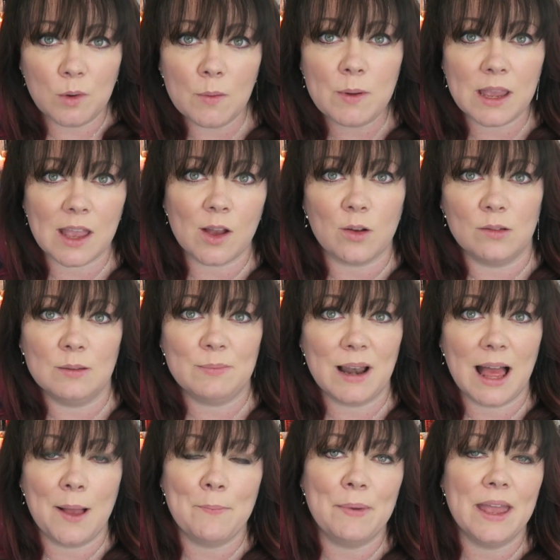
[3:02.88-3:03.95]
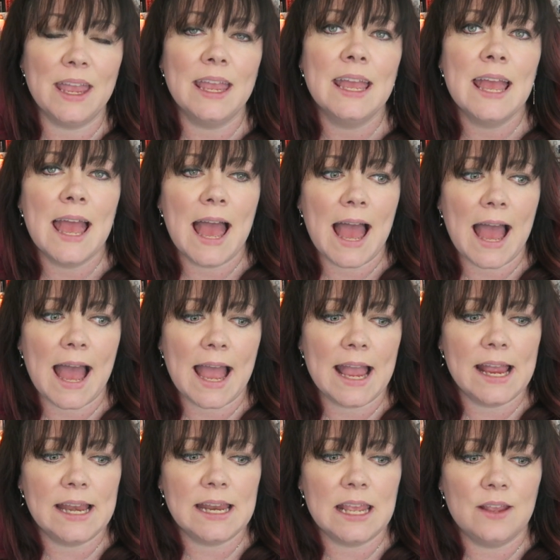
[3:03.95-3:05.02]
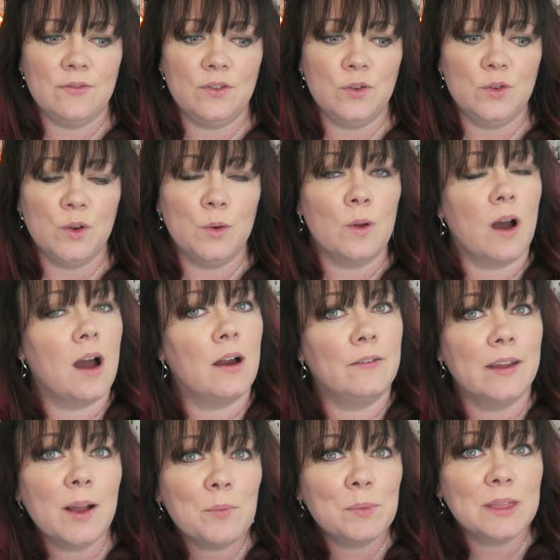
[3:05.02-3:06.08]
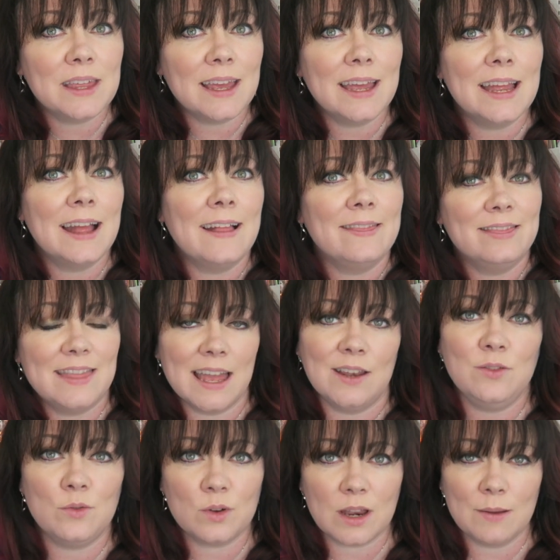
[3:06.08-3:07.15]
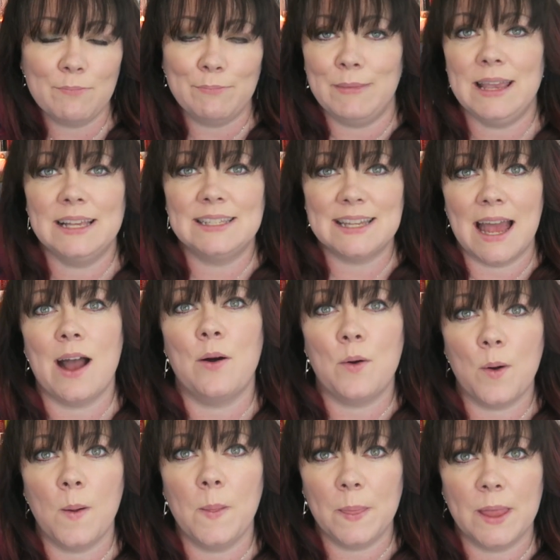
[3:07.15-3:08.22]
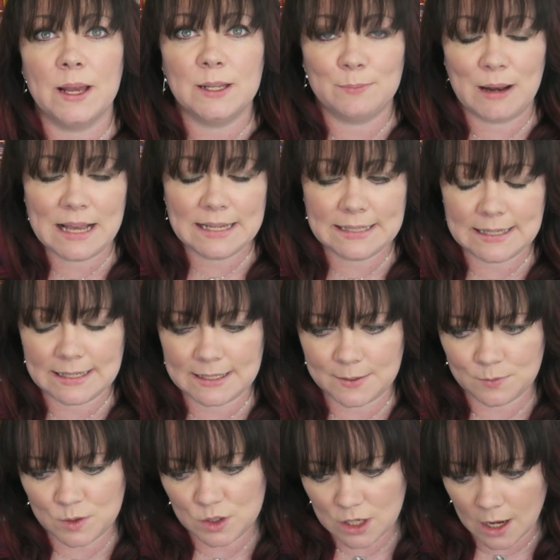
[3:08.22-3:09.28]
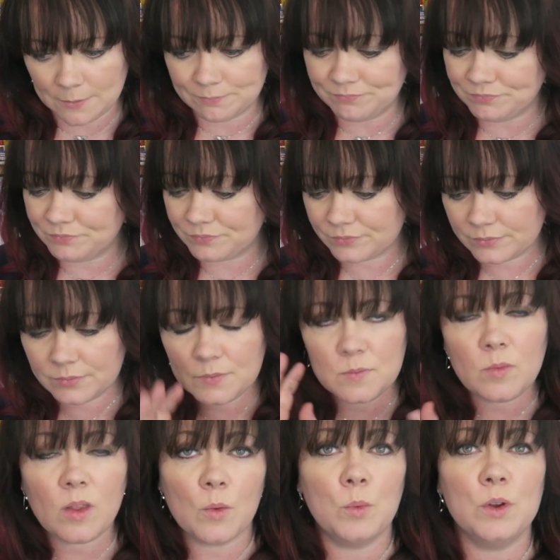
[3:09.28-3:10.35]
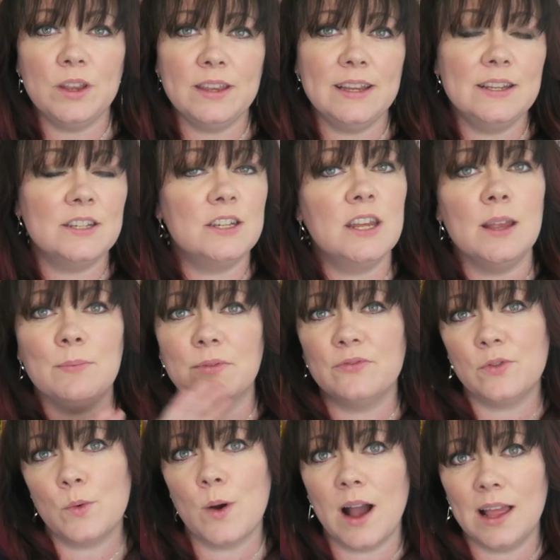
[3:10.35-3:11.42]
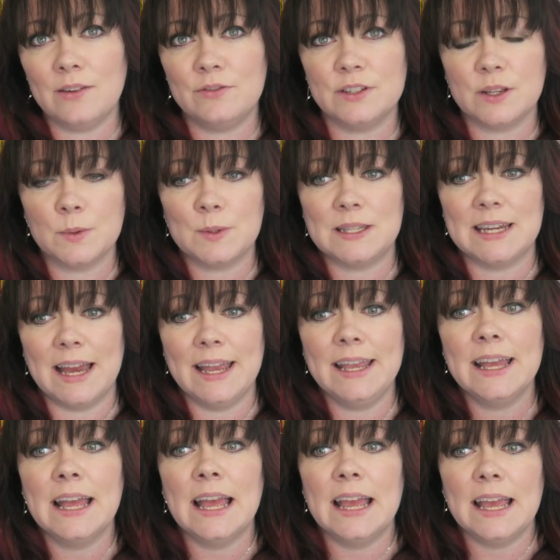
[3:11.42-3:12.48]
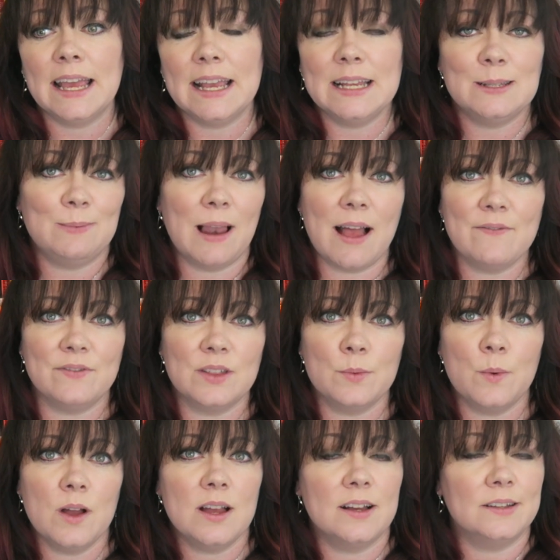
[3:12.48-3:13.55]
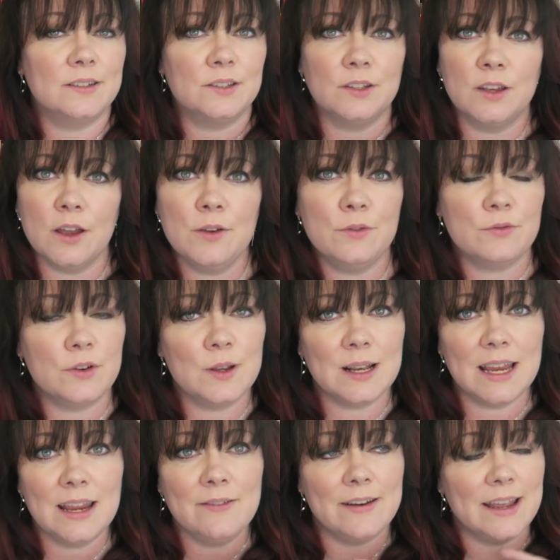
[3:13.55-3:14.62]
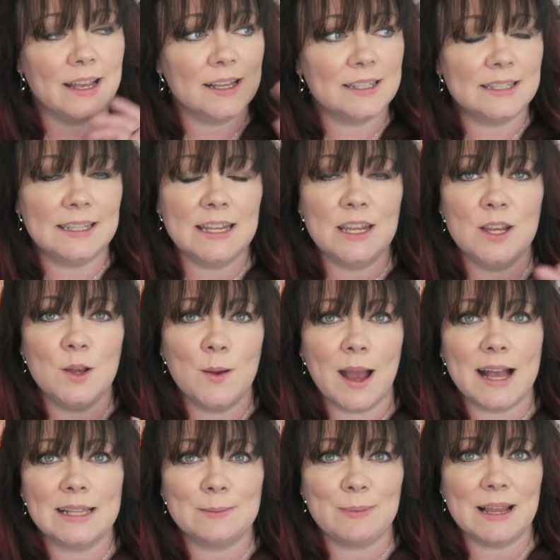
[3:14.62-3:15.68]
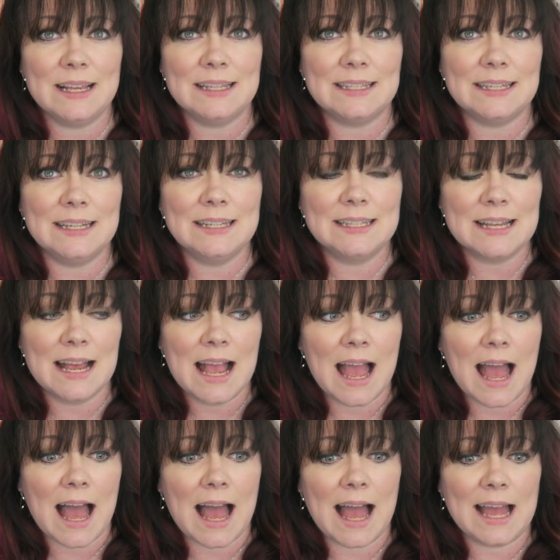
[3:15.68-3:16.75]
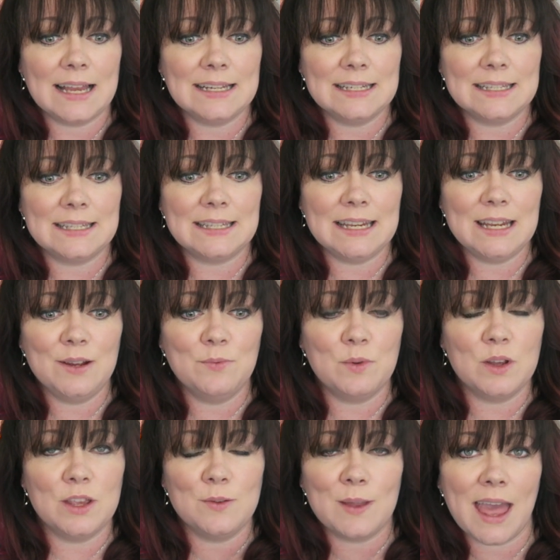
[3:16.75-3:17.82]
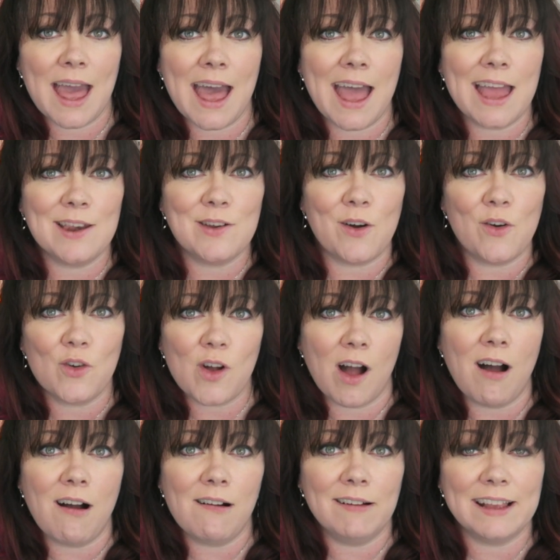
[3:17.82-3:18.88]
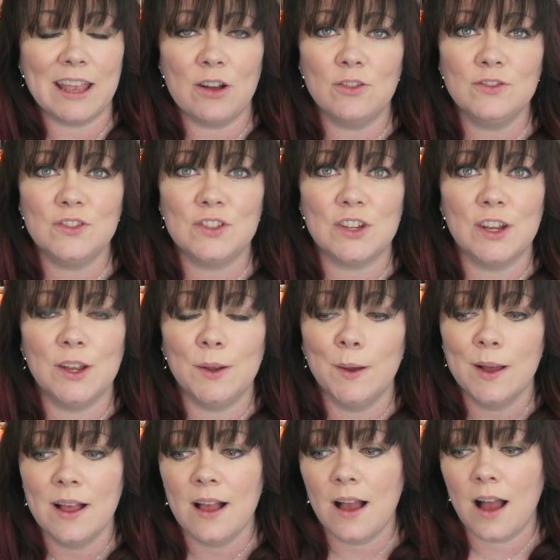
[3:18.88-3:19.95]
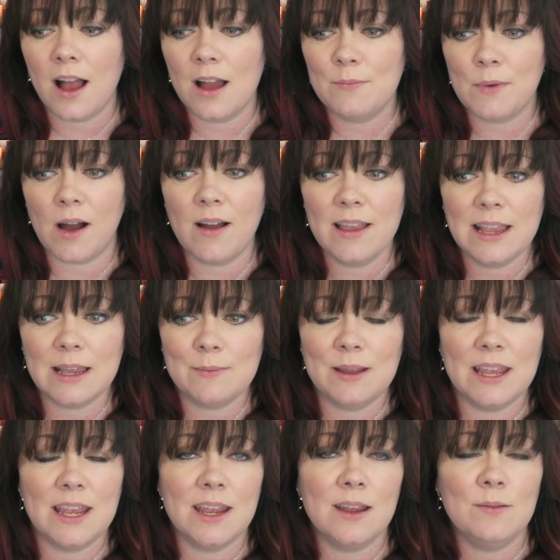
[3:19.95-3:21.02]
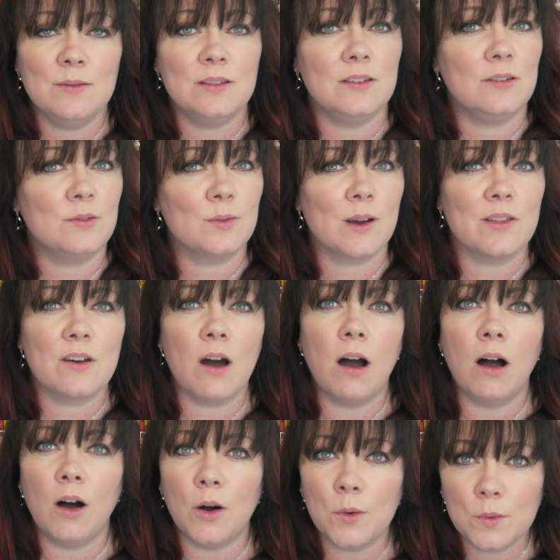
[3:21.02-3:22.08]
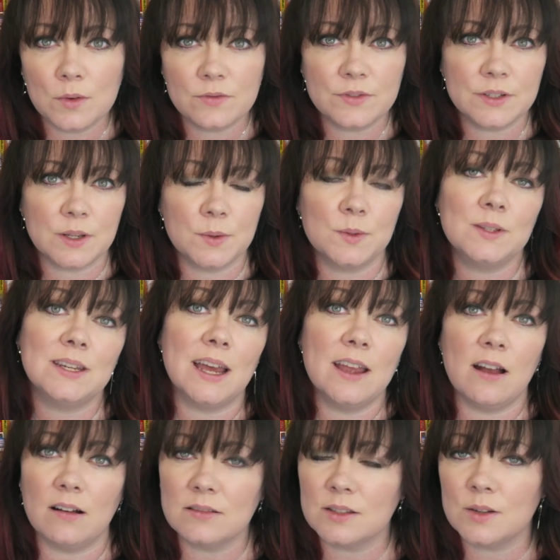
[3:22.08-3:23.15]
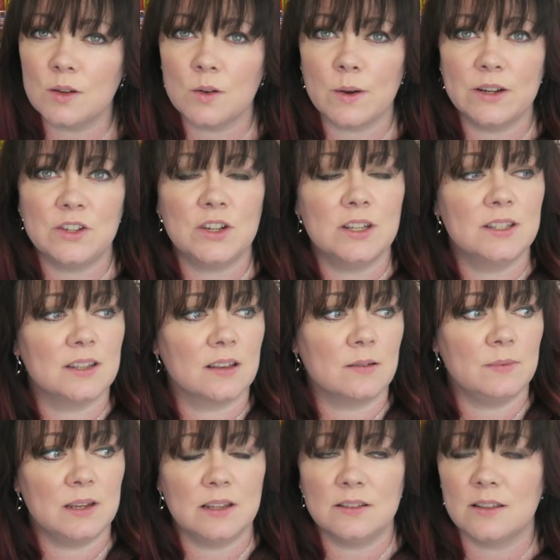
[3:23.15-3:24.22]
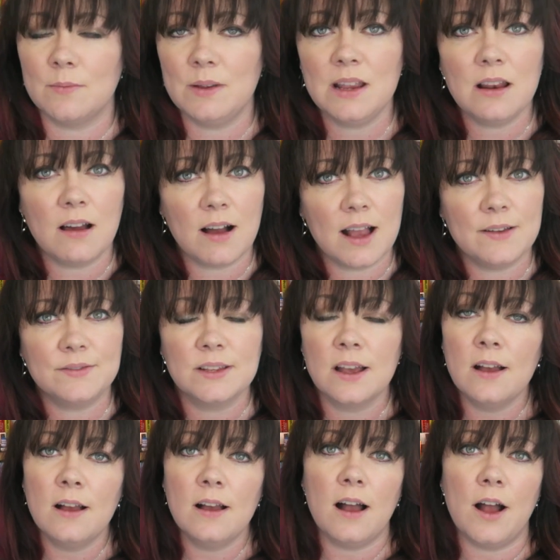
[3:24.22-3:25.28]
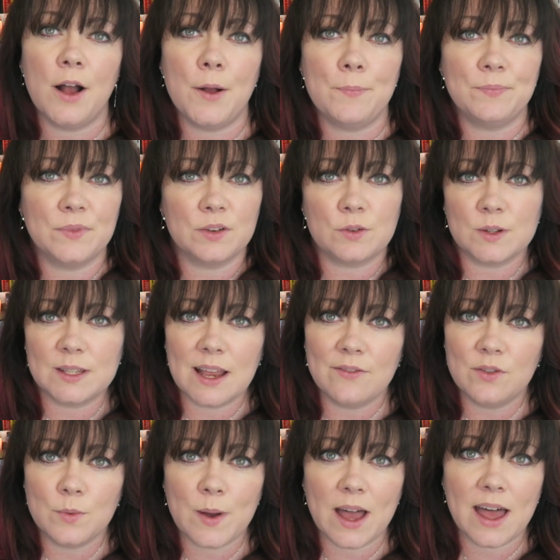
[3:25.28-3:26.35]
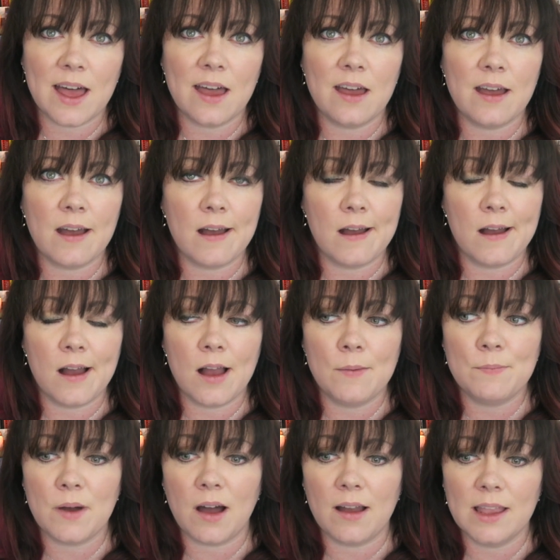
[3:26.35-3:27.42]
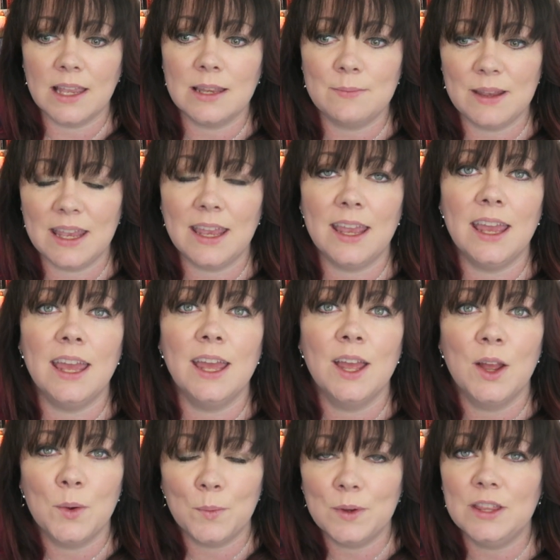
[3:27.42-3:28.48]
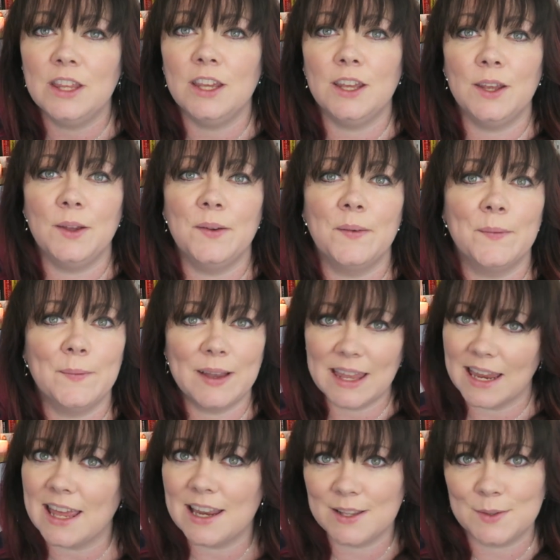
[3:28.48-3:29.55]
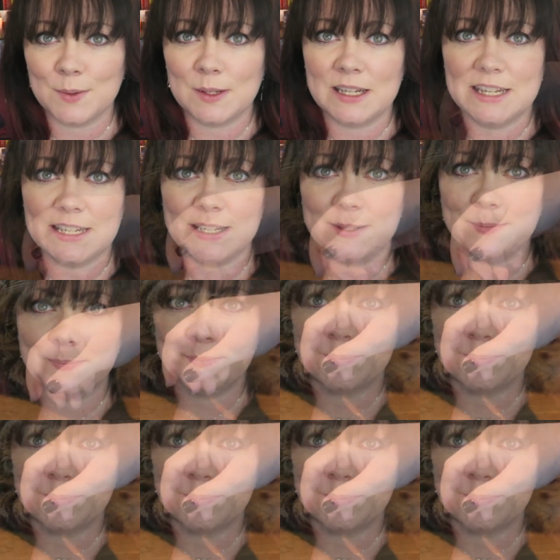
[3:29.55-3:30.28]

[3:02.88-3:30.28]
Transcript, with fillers: will be getting on with plan B. And if you do not hurry up with it, then you're going to miss out on those places. So what you need to do before early results day is plan for the worst. Go through clearing, see who has places and see what you can or can't get onto. Um, I'm going to be here with you throughout the whole of results day, answering questions. I'm going to be doing so many lives um, across everywhere. Um, I'm going to be here with you. We're going to get it sorted.